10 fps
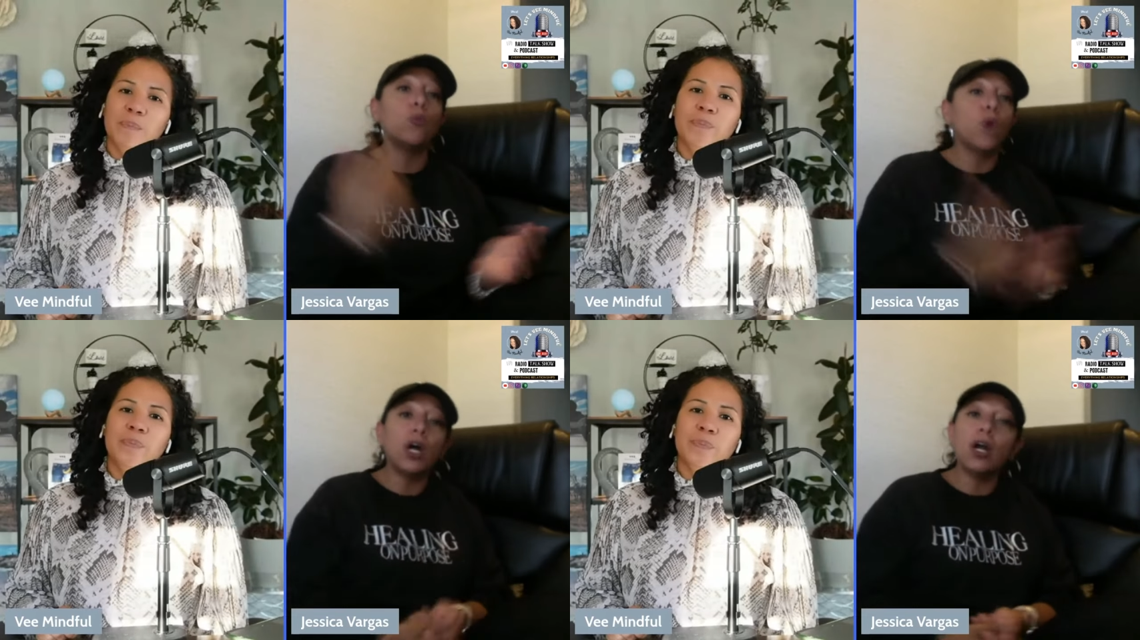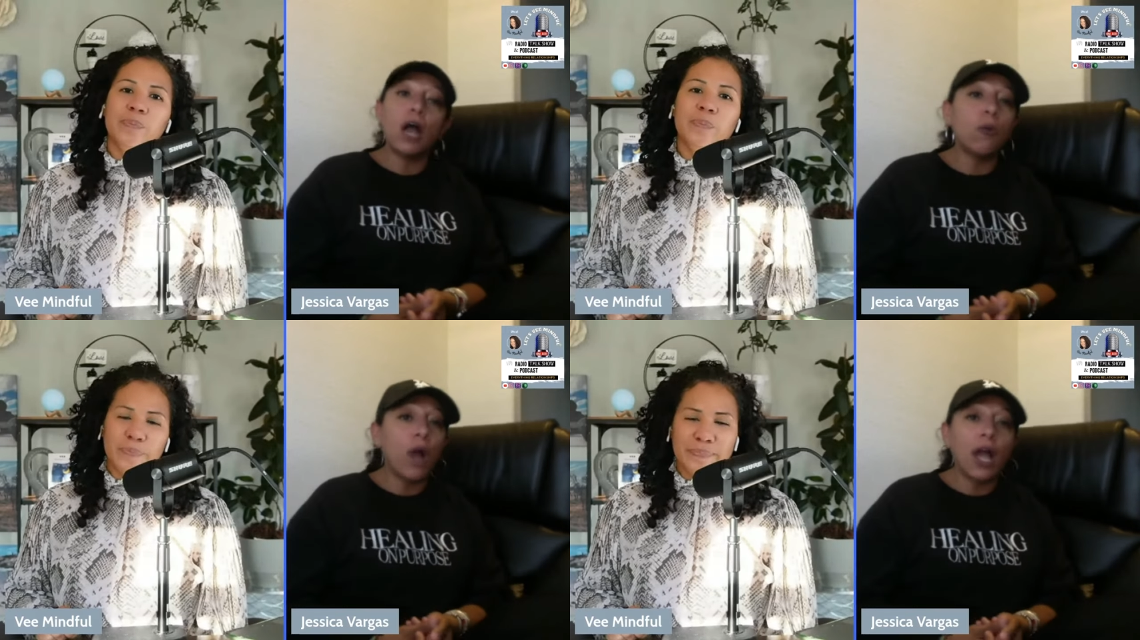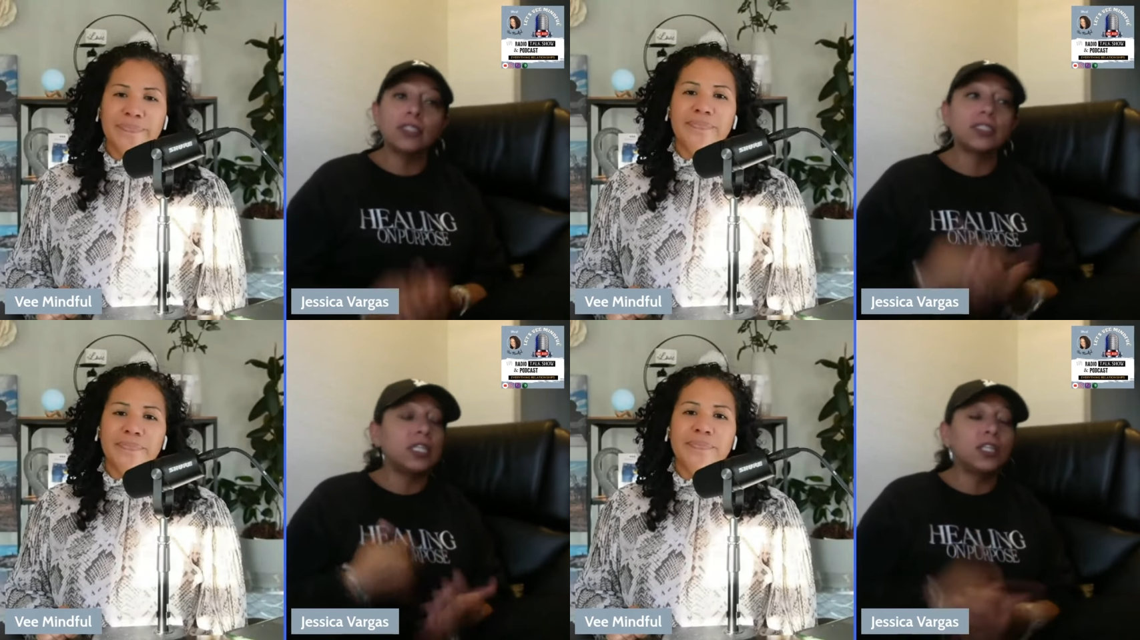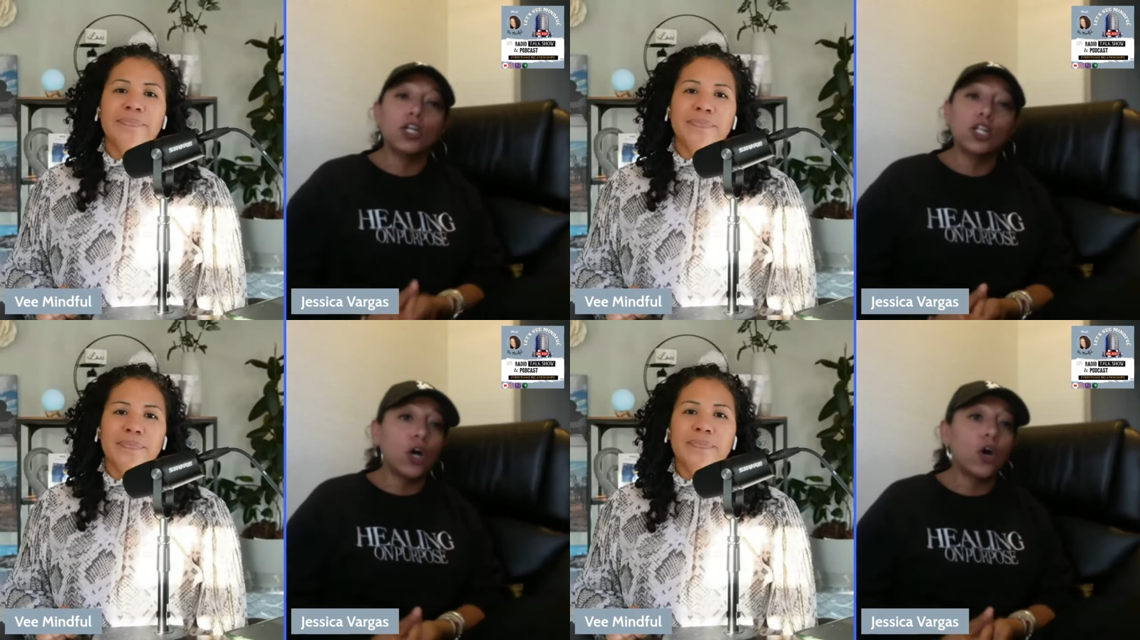Speaker 1: What I, I see the
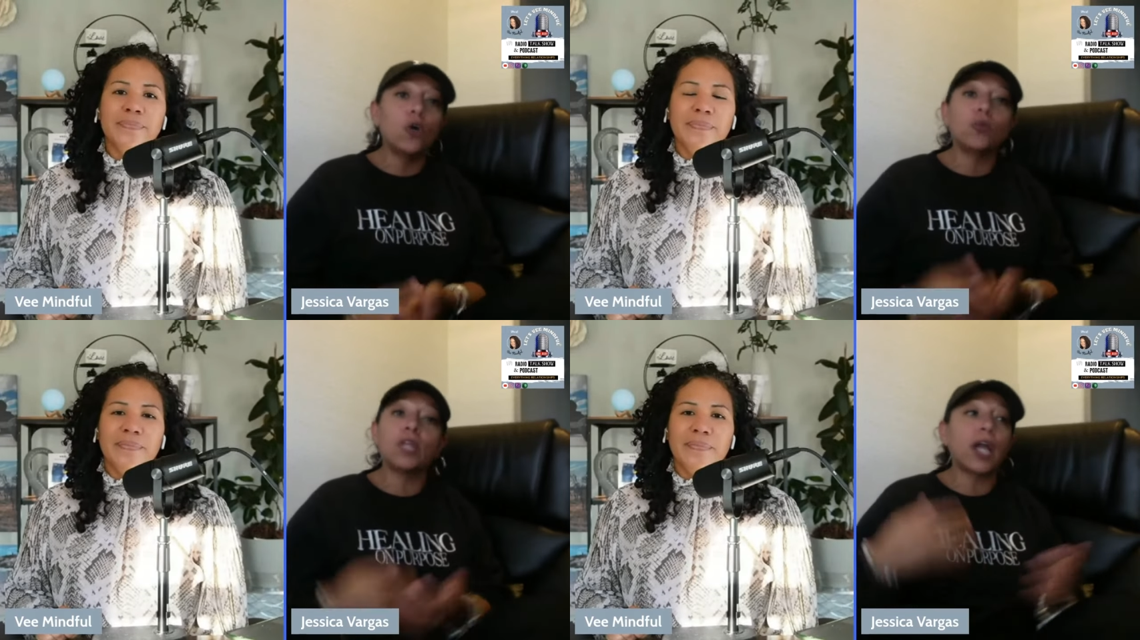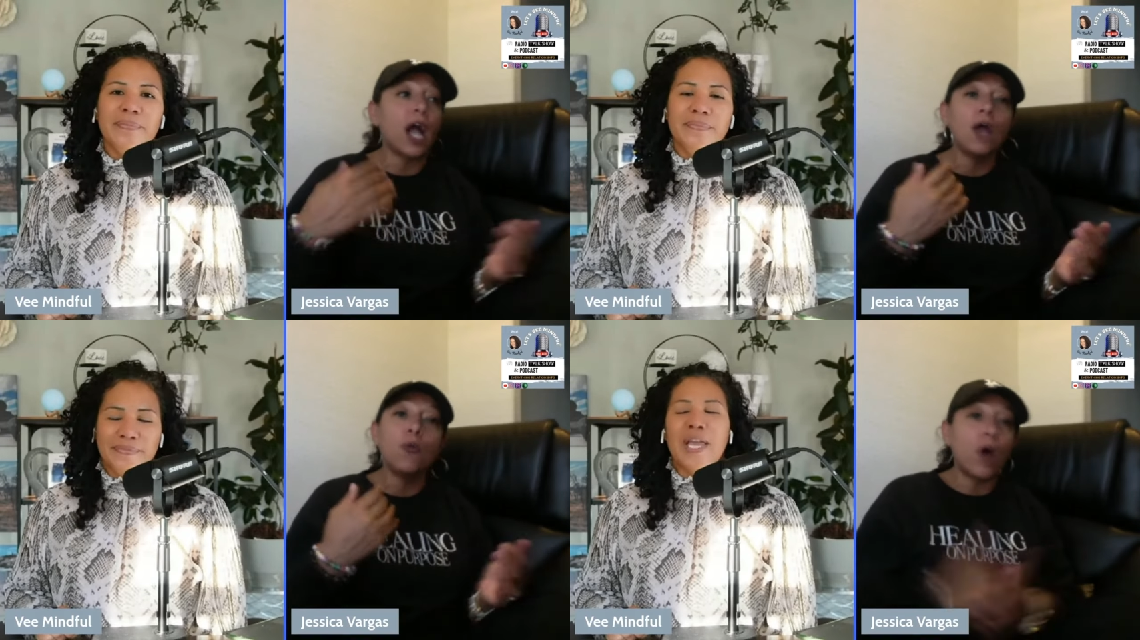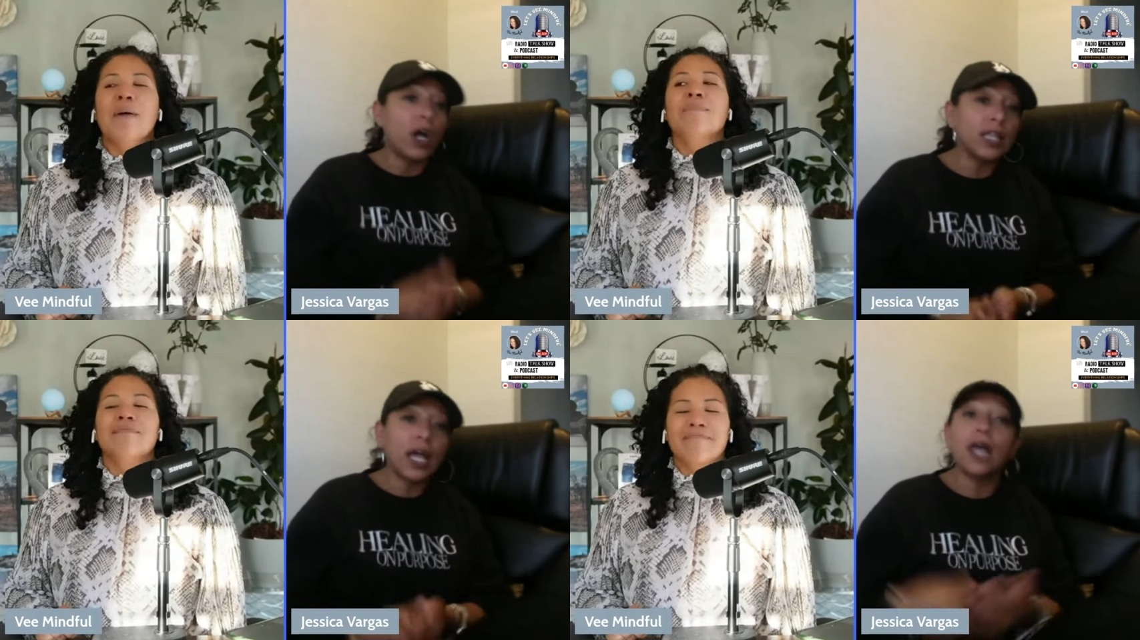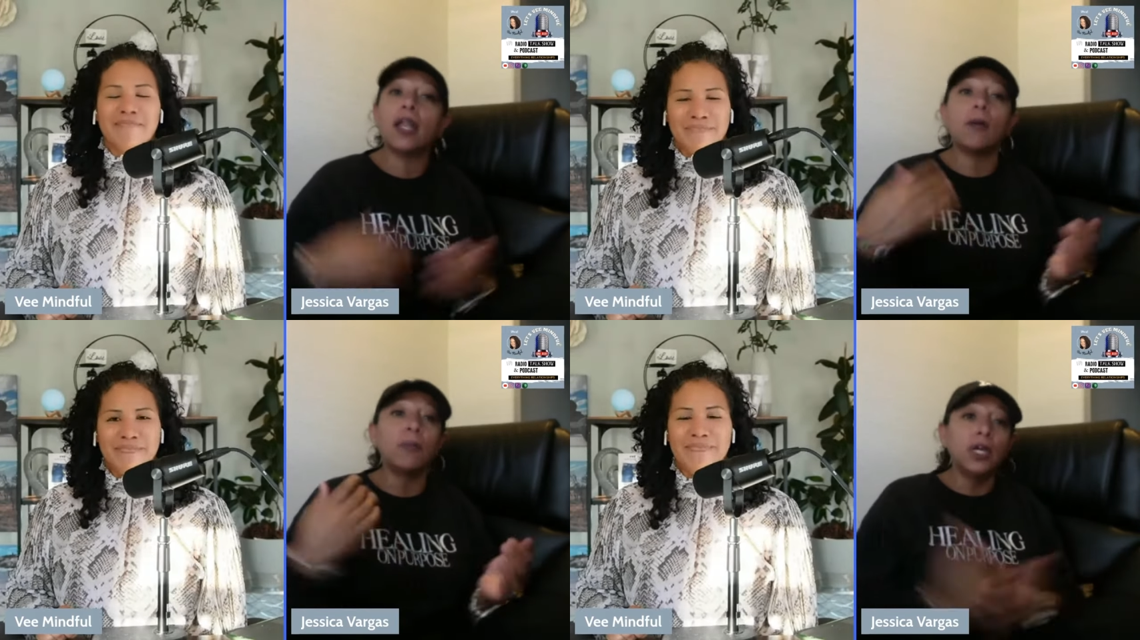glow. Like I want yep. that
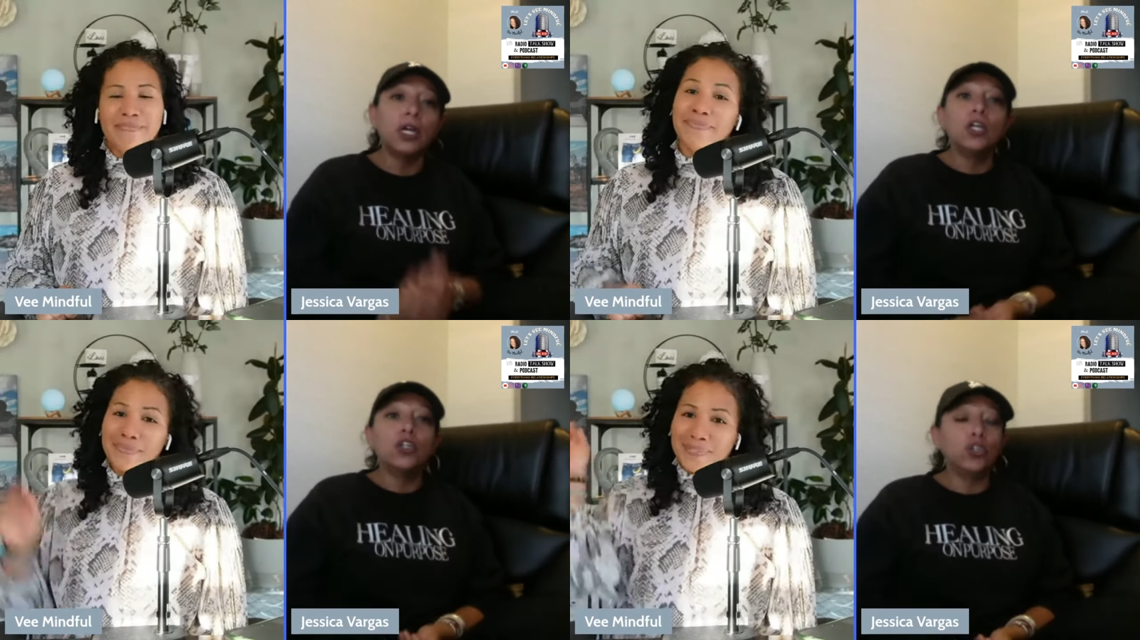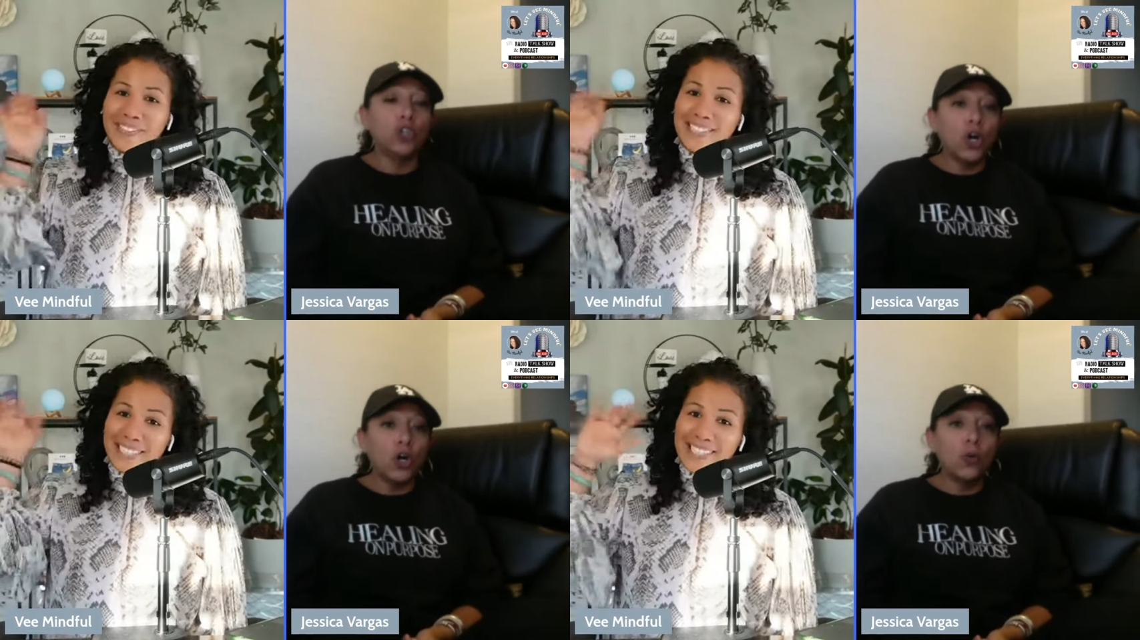you know,